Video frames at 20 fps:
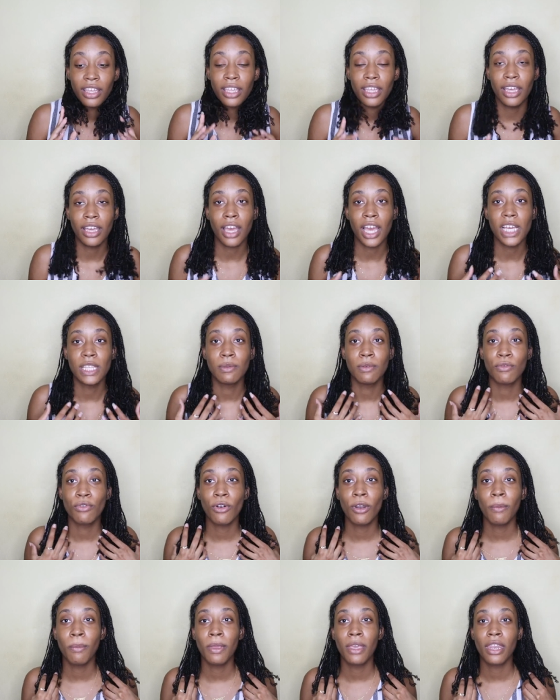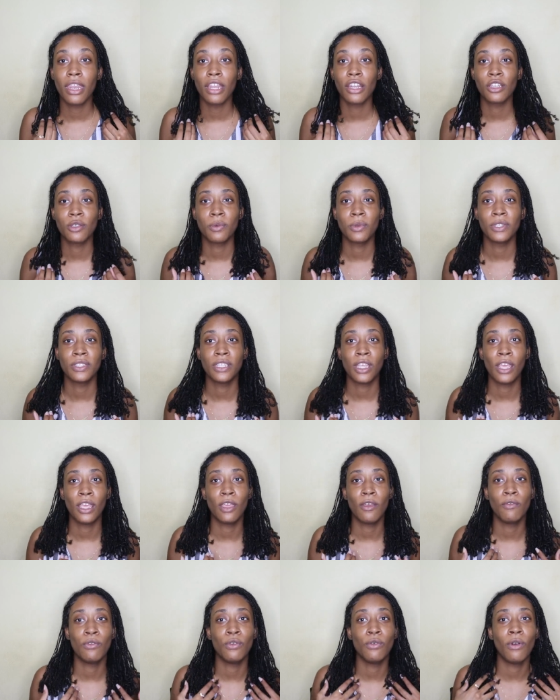yeah, guys, before I begin, I just want to say
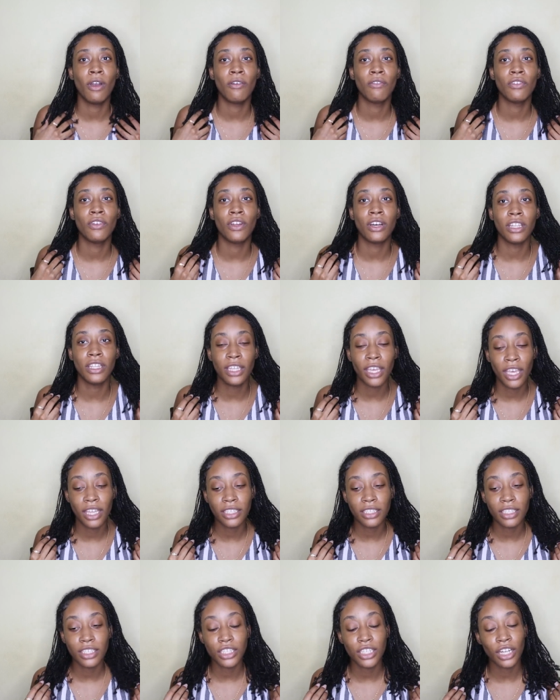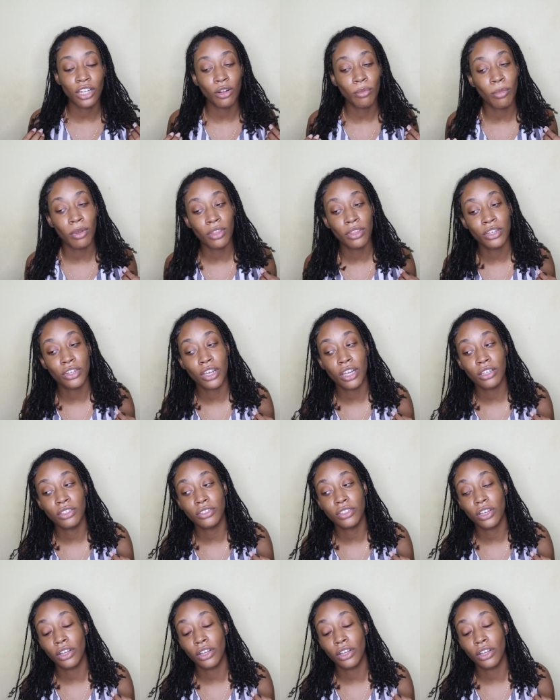if you have not yet checked out my other channels,